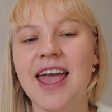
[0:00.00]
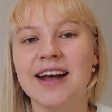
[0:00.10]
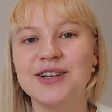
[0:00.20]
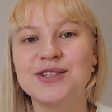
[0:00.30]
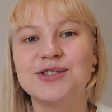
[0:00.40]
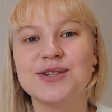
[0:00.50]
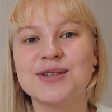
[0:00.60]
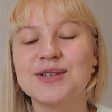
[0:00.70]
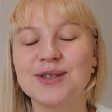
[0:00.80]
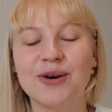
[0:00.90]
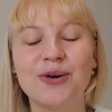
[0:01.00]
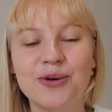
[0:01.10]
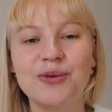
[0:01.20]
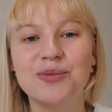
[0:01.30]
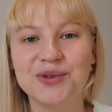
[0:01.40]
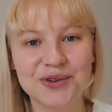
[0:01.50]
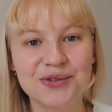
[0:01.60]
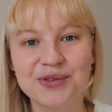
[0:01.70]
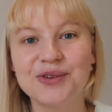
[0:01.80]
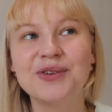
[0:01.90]
and it's just so
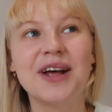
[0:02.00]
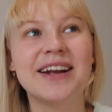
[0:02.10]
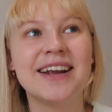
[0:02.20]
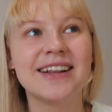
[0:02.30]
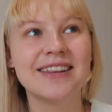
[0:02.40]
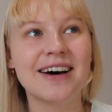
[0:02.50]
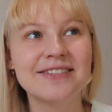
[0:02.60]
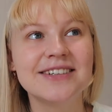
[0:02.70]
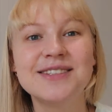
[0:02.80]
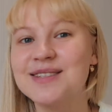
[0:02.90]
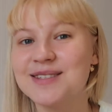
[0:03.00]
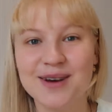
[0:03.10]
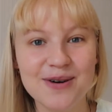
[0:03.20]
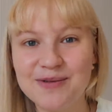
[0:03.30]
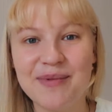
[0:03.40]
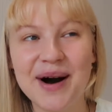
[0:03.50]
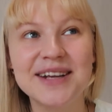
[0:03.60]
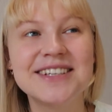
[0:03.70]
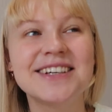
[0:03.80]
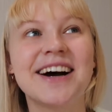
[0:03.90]
beautiful and I love it so
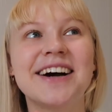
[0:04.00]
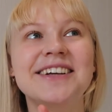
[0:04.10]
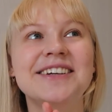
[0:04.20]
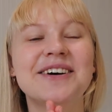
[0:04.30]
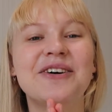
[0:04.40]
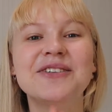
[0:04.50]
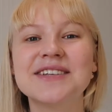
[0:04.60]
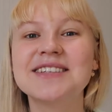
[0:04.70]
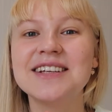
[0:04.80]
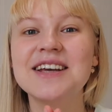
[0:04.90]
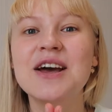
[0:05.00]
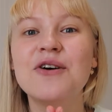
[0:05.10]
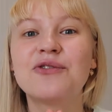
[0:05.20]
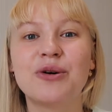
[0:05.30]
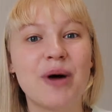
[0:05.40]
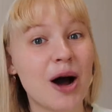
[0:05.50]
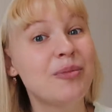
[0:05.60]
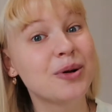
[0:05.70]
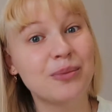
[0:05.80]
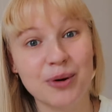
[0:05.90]
much. I honestly, From
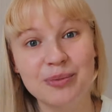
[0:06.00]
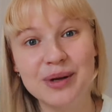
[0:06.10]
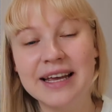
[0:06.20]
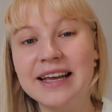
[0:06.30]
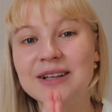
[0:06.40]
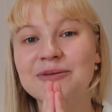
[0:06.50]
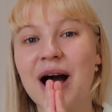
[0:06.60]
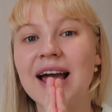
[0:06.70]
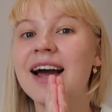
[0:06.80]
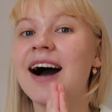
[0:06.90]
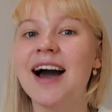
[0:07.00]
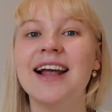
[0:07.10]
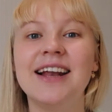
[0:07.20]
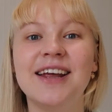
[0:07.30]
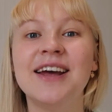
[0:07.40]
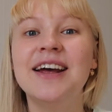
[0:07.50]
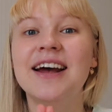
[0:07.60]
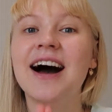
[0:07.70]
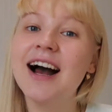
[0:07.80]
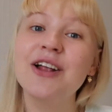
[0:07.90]
Up on Poppy Hill, I highly
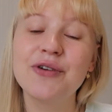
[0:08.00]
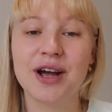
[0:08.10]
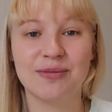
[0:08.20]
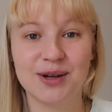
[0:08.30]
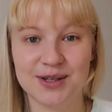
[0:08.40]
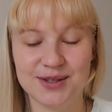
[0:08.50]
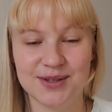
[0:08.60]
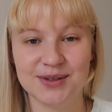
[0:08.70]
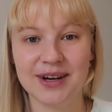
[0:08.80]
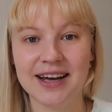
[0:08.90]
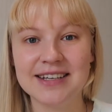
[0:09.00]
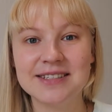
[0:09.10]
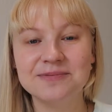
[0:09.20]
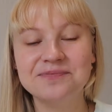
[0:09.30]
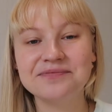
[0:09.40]
highly recommend it to you guys.